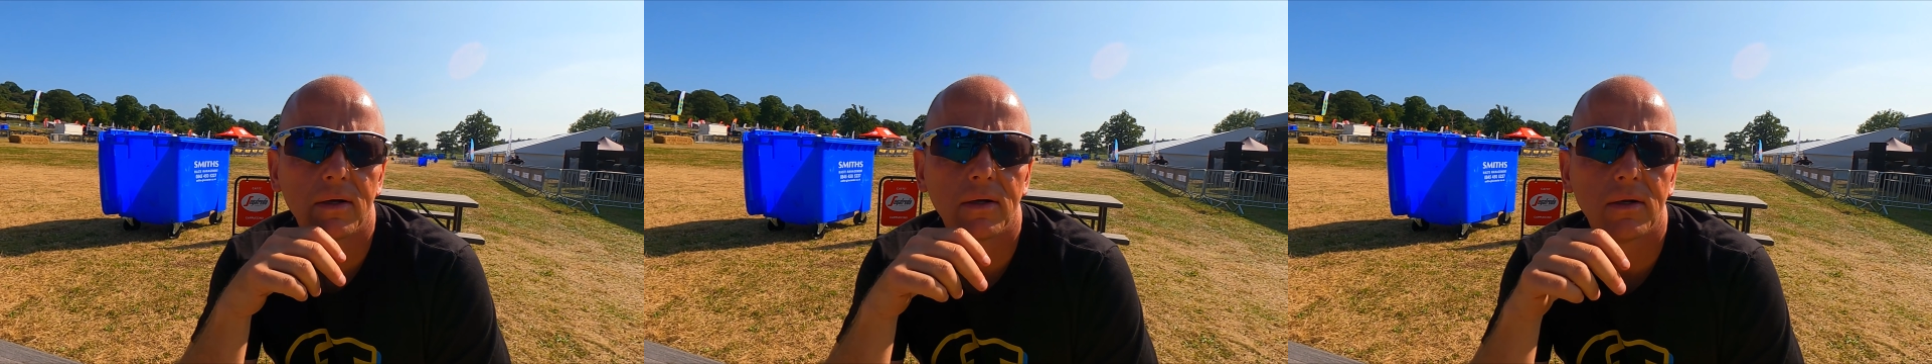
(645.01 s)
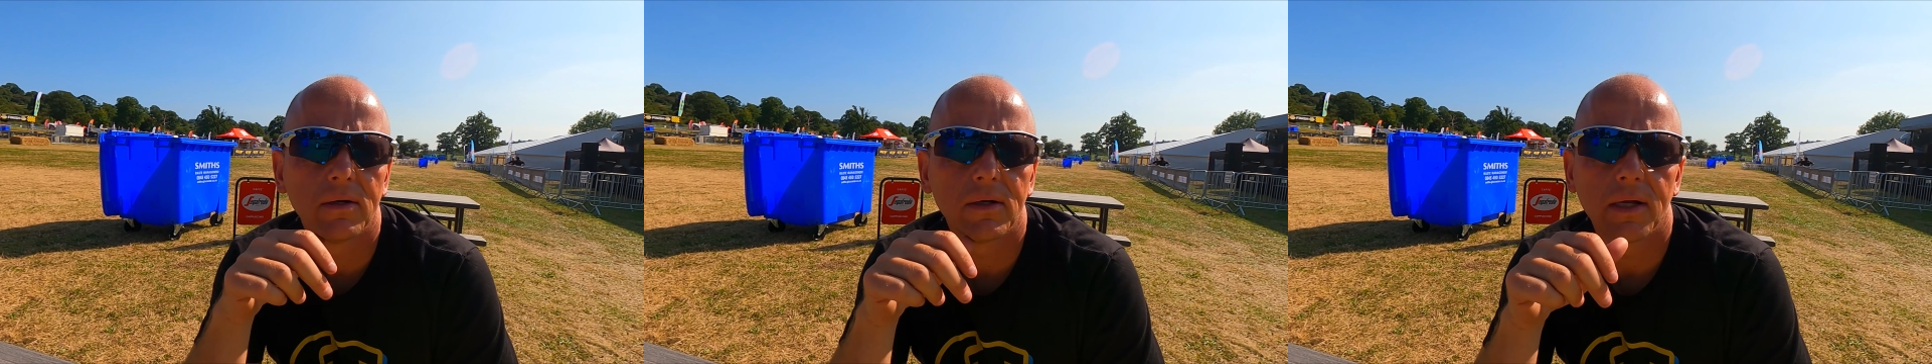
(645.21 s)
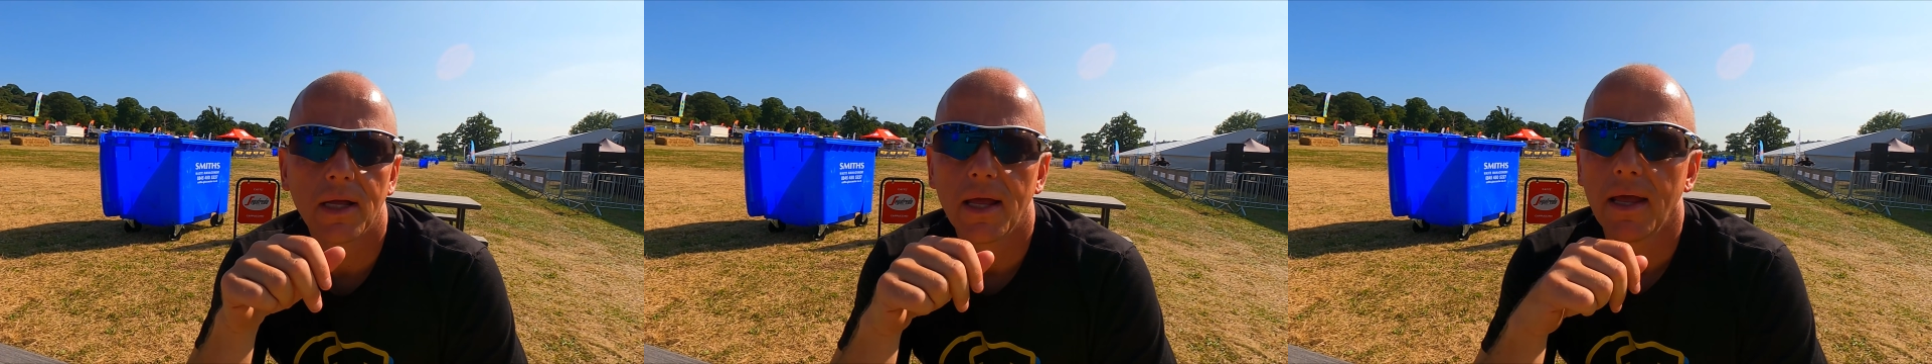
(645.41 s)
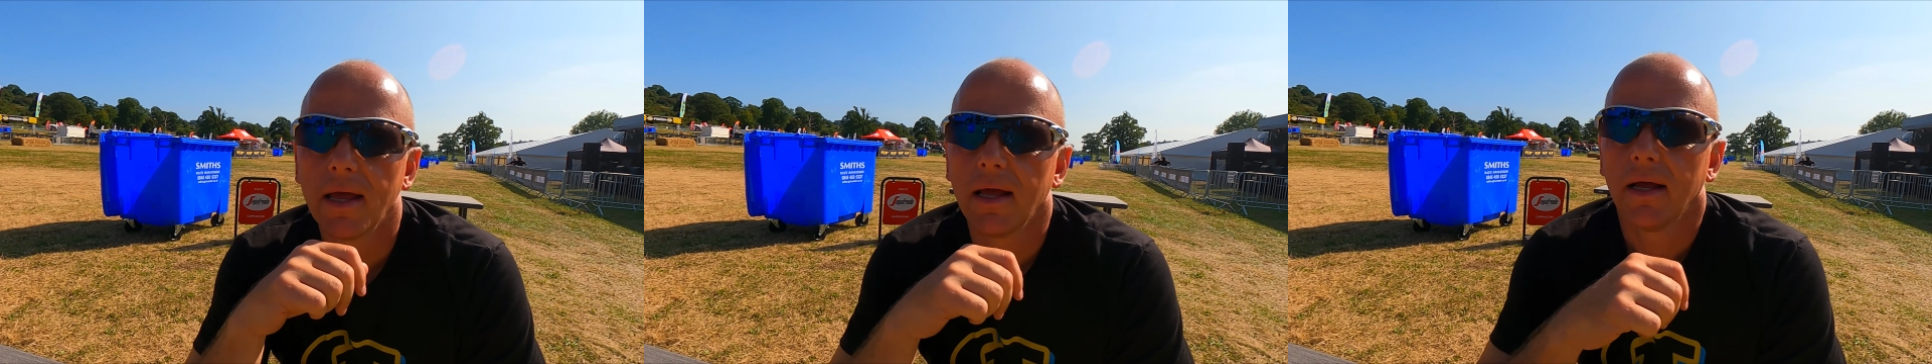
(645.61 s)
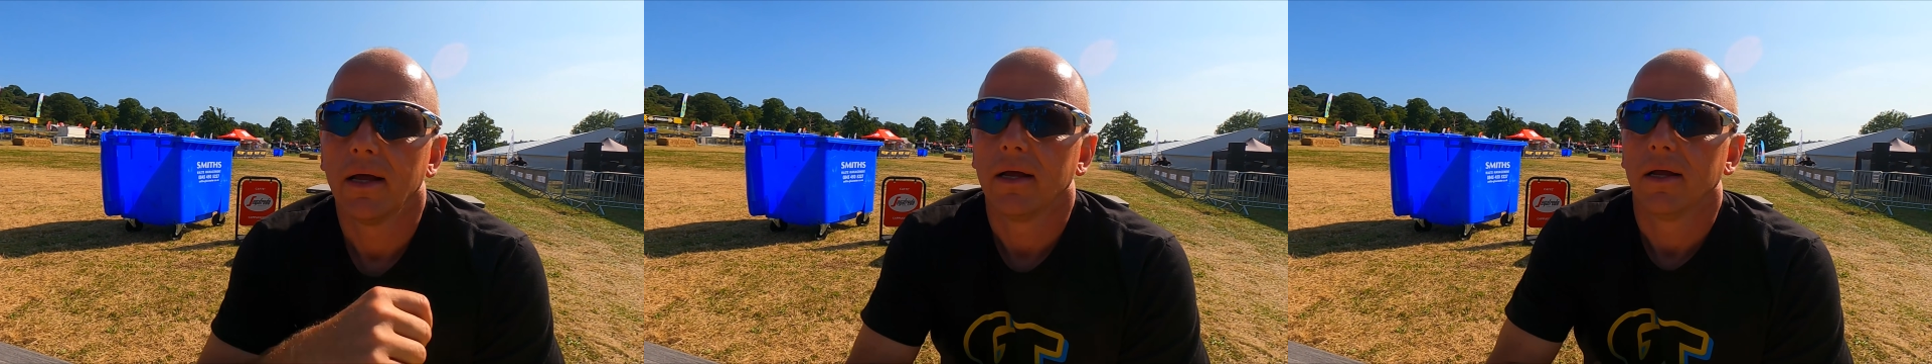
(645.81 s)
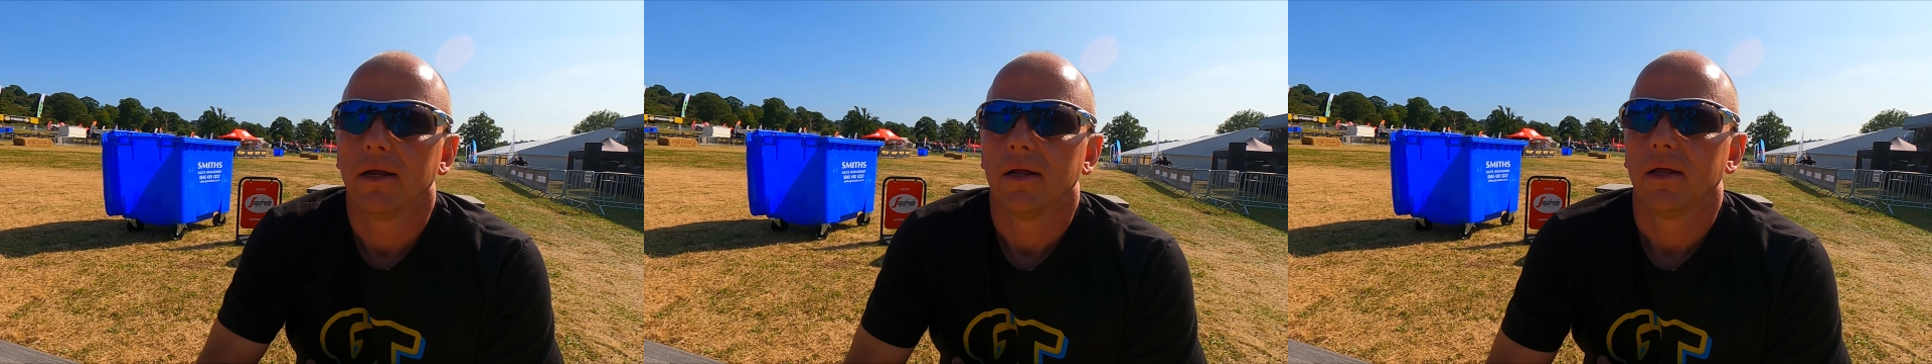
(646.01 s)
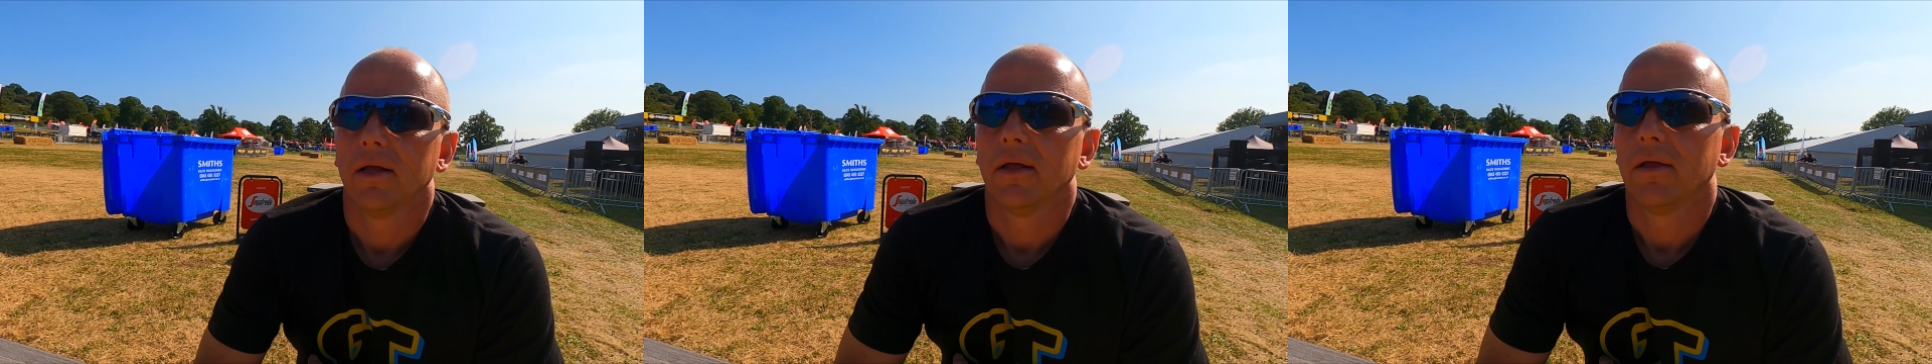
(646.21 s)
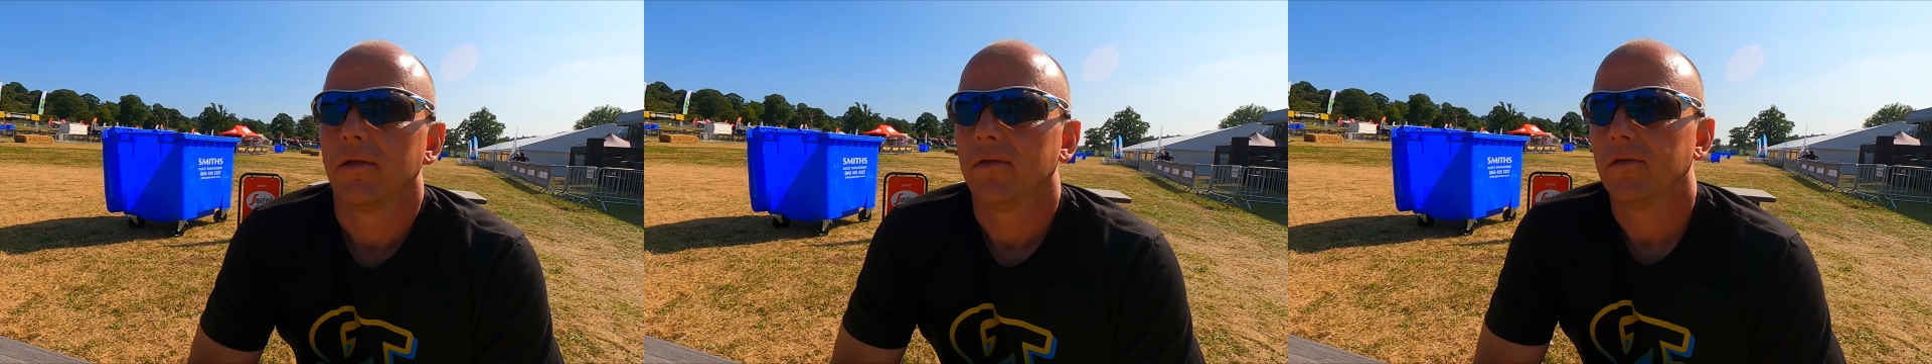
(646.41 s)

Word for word: happening. That's the main thing.